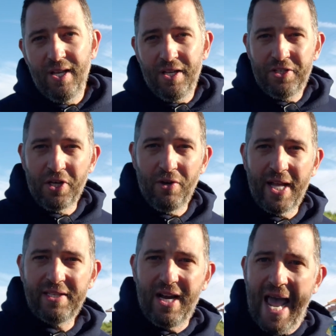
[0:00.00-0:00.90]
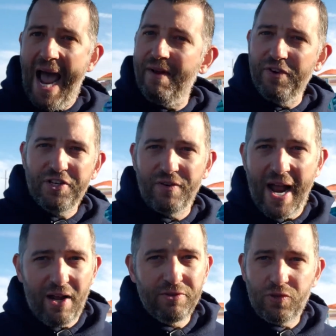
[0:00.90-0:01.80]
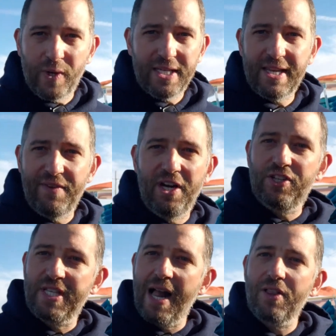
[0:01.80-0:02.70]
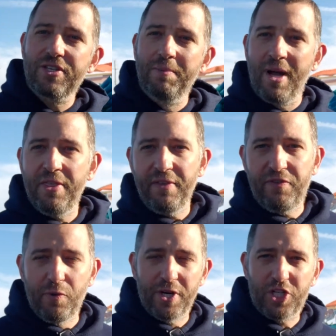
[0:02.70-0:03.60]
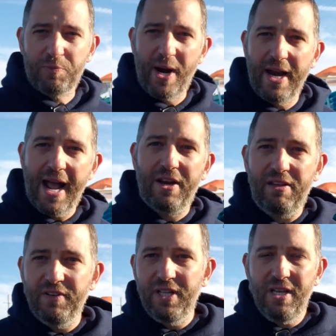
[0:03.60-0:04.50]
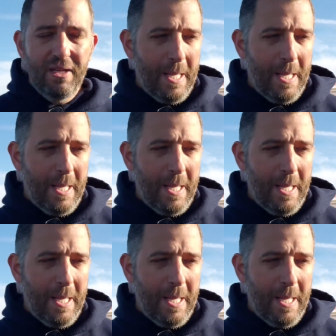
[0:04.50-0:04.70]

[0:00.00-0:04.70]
So that's on average around $2,700 a month if you were to spread it out evenly.